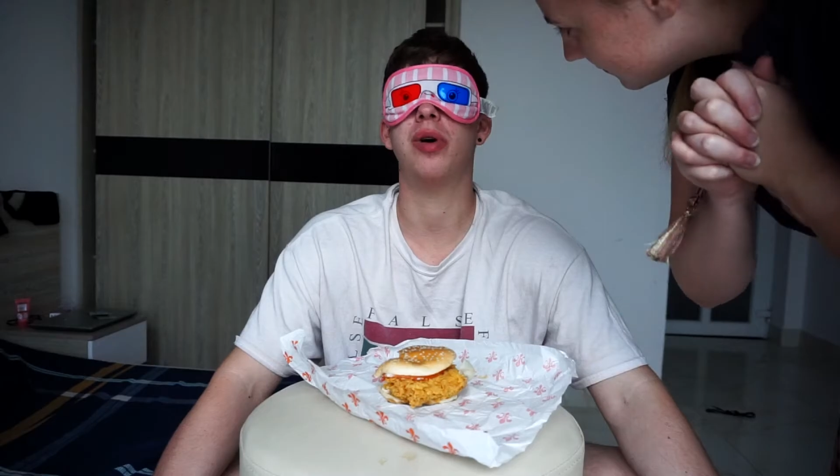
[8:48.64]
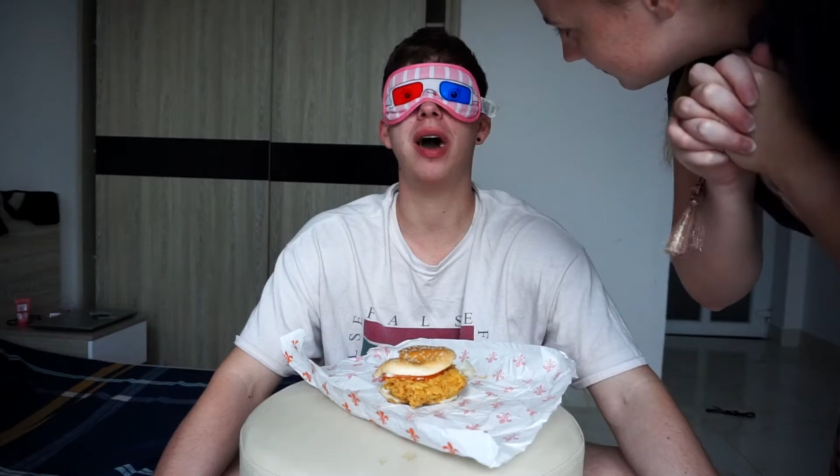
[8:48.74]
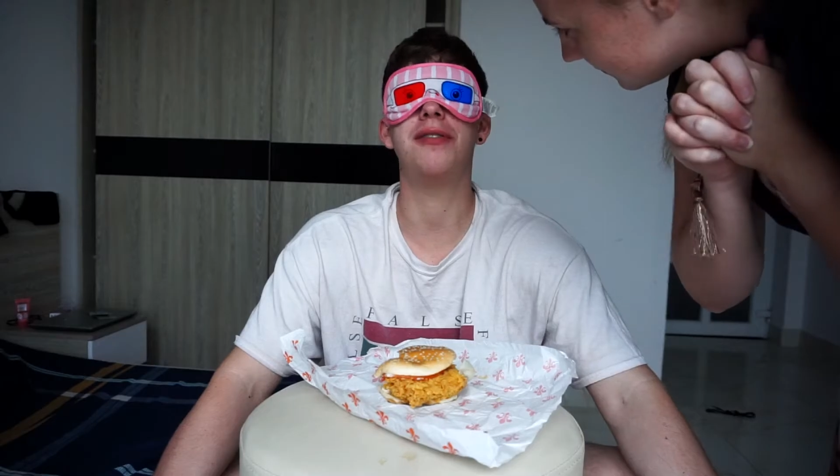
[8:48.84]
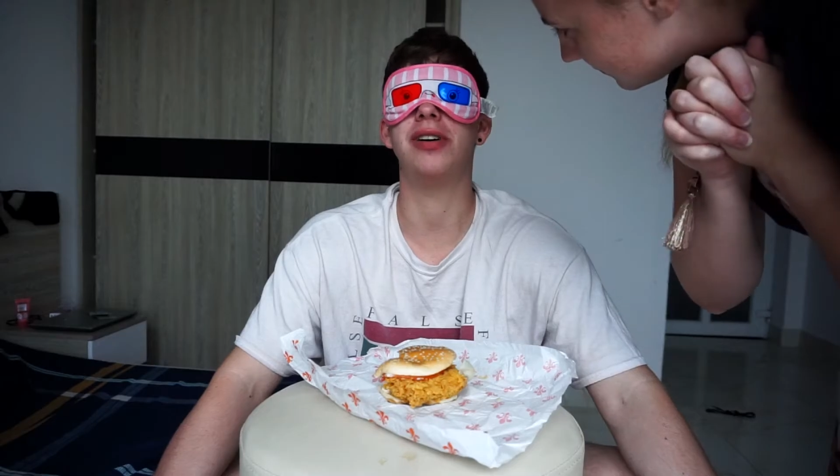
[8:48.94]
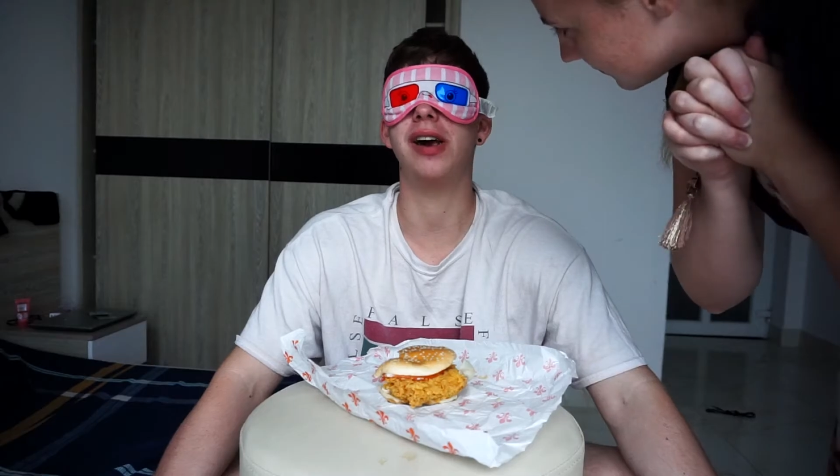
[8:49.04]

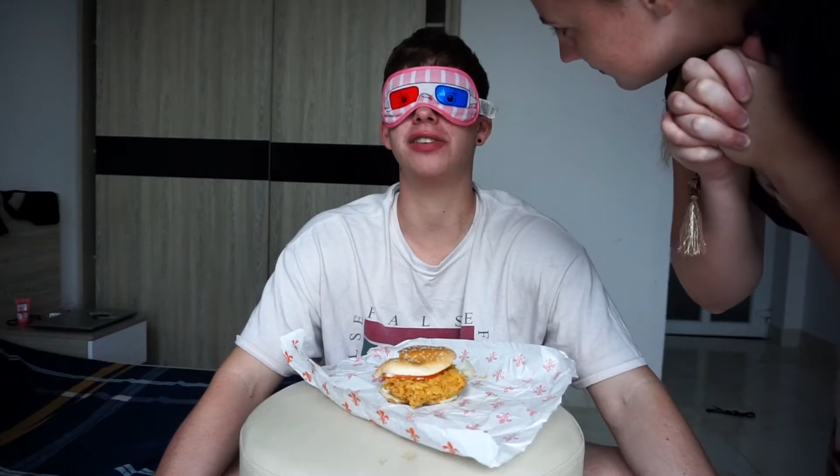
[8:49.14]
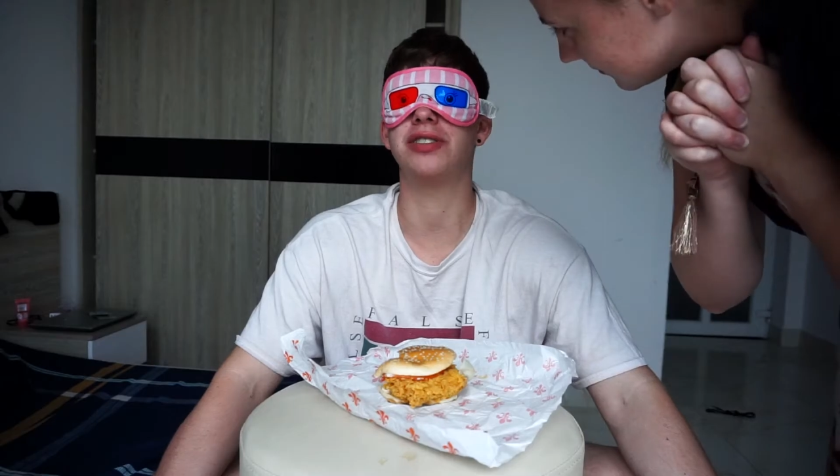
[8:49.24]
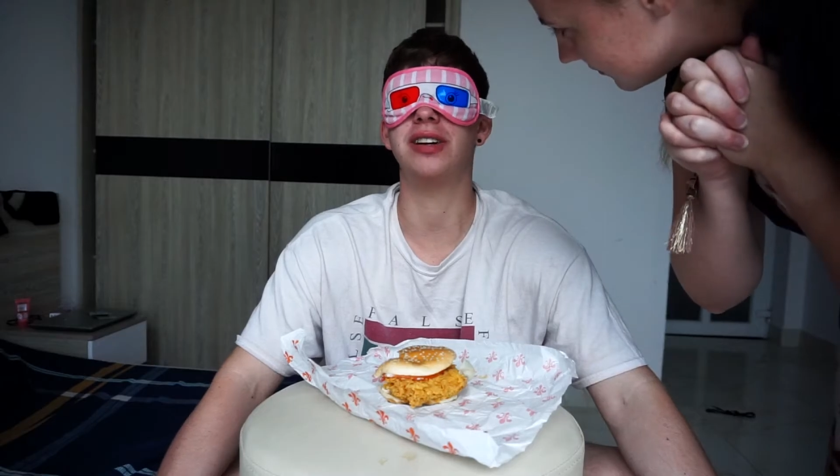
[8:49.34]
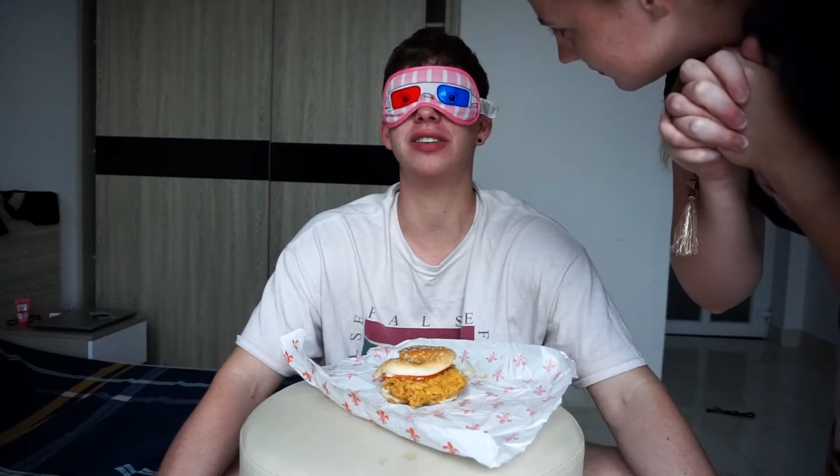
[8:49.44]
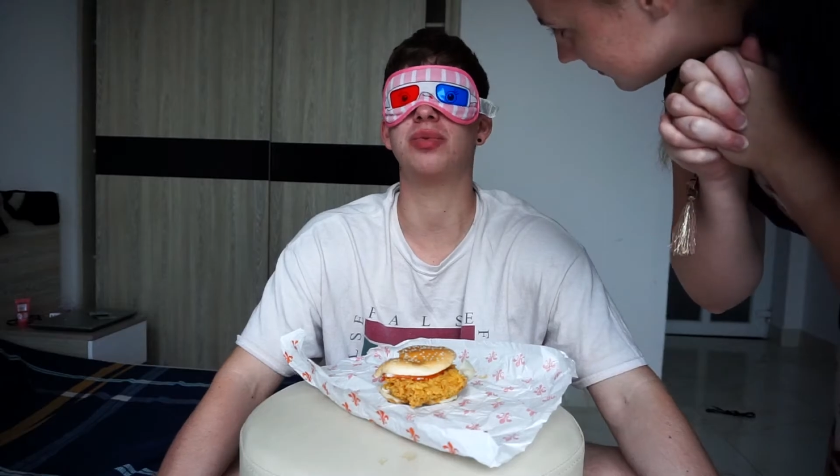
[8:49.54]
Whatever it is,
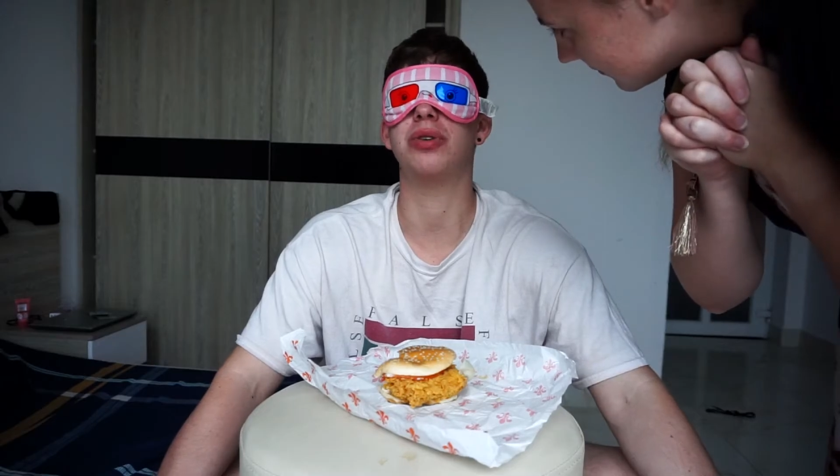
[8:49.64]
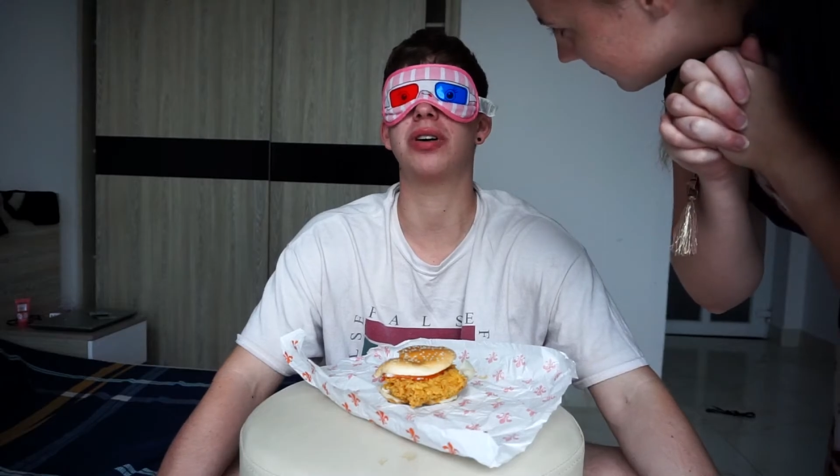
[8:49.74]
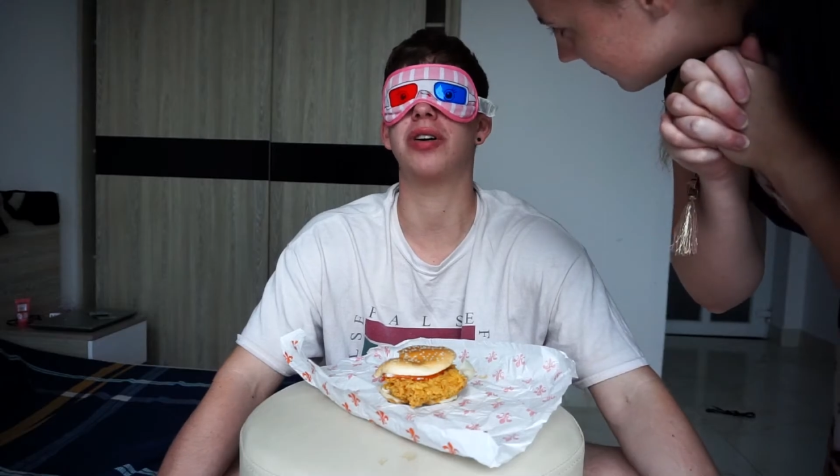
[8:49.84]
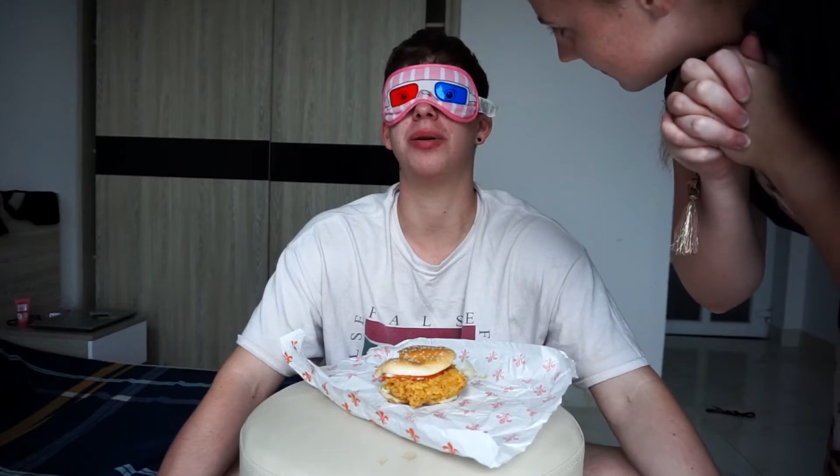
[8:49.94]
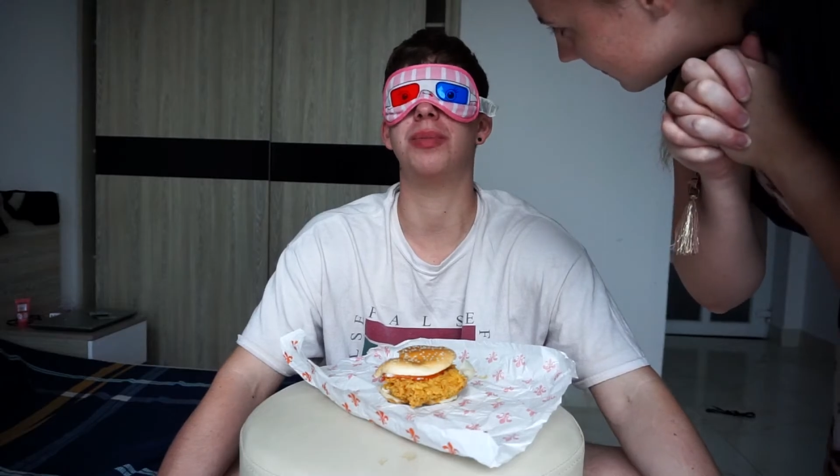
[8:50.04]
they need to
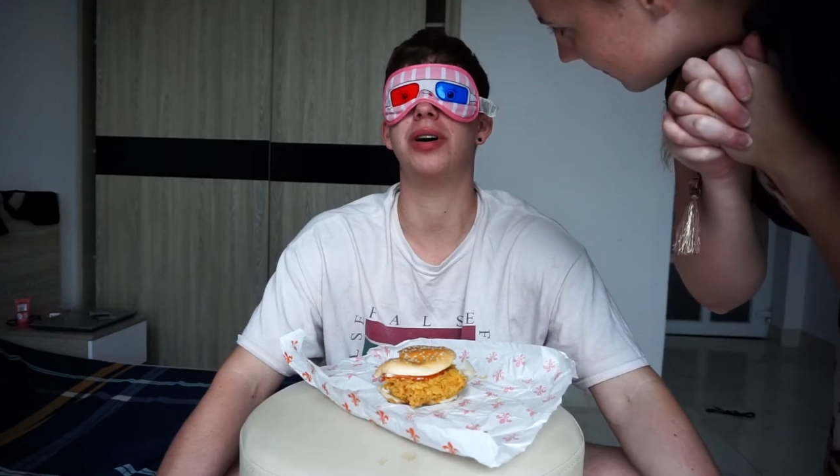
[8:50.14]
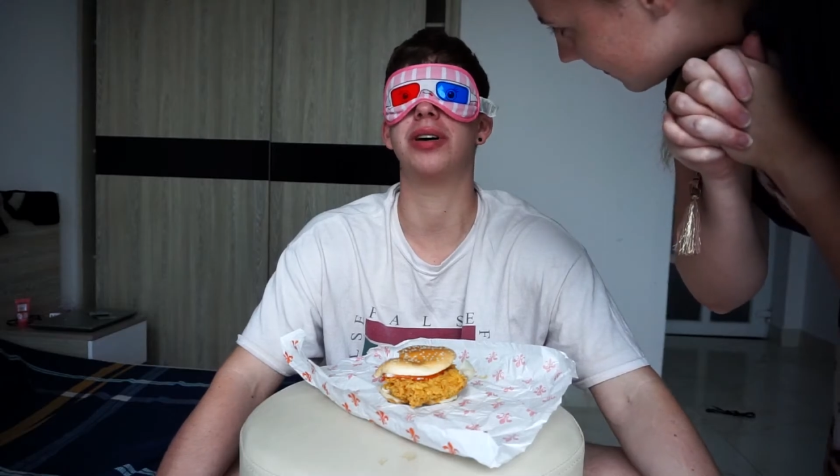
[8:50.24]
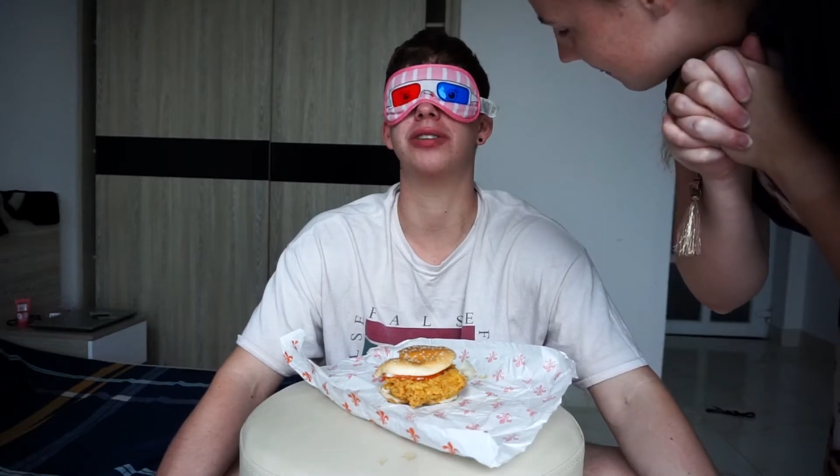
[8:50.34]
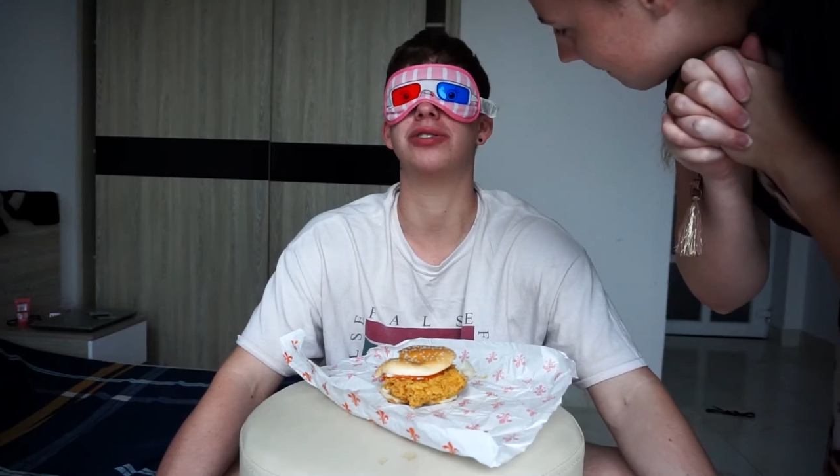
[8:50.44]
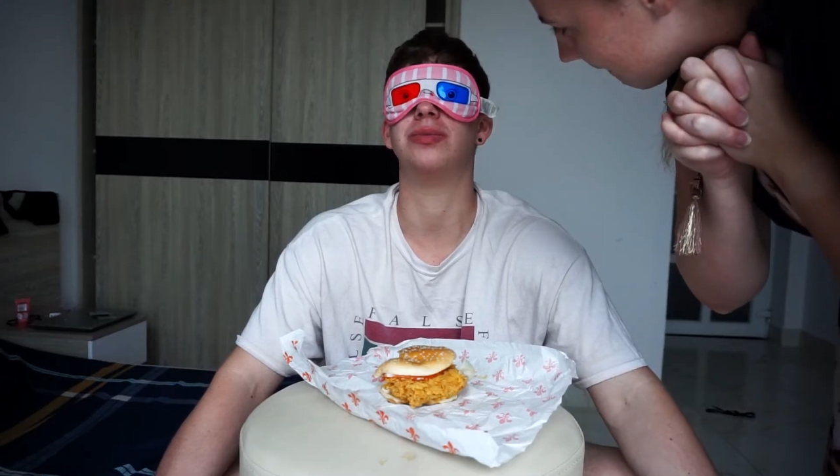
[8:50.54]
work on the
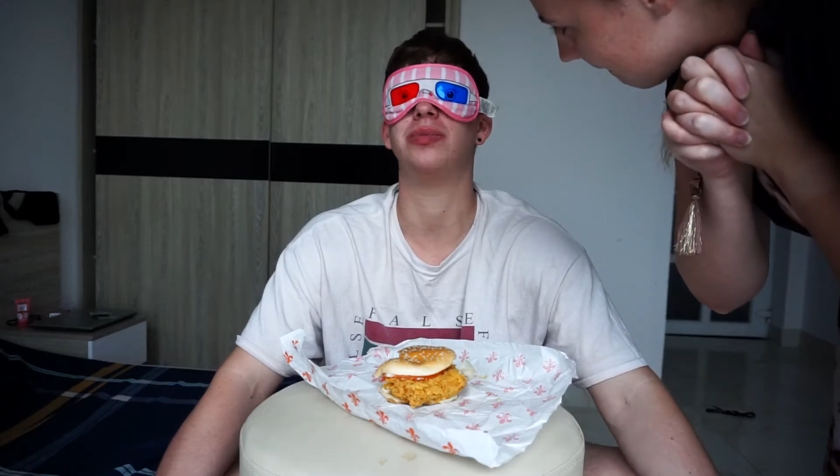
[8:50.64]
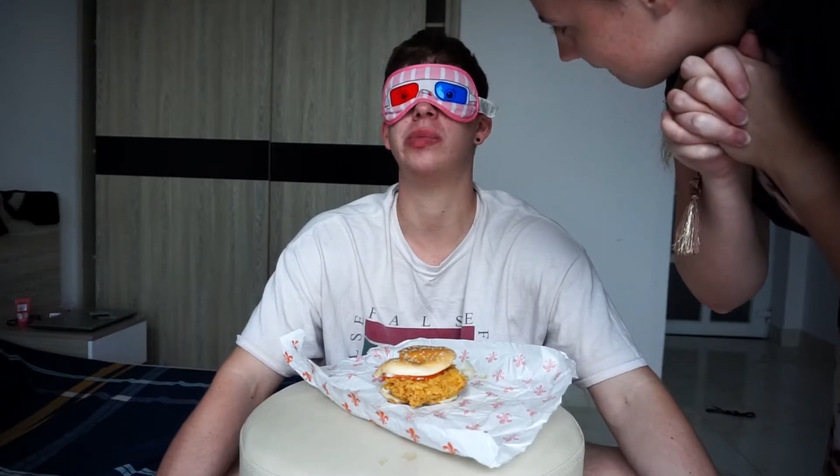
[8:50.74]
burgers.